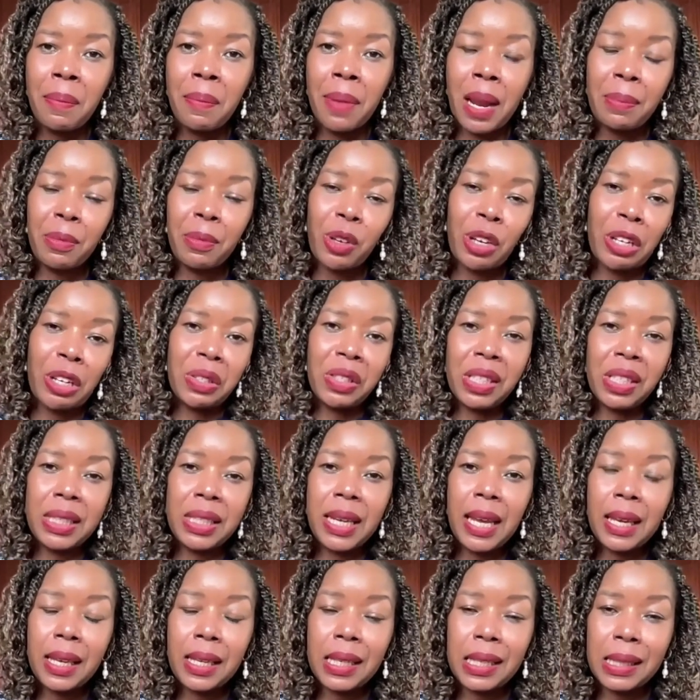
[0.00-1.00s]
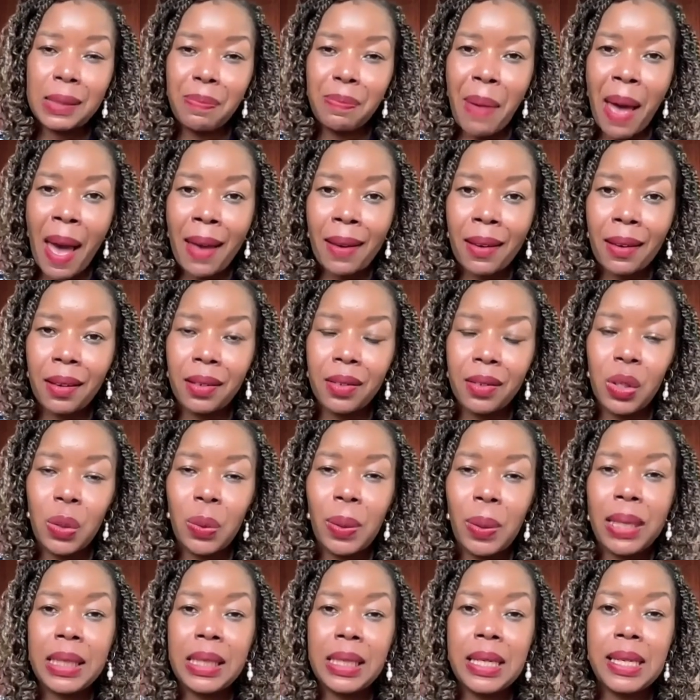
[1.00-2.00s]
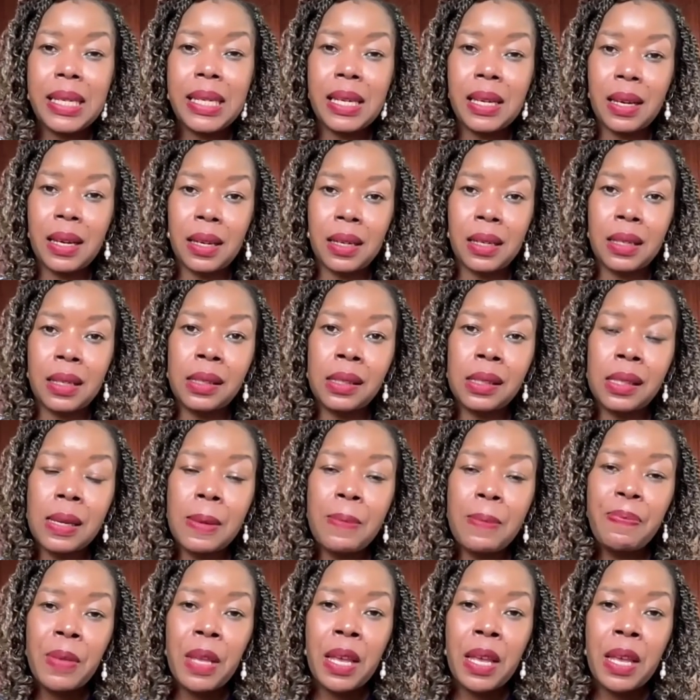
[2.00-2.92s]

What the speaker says: But I'm going to take us back 20 years.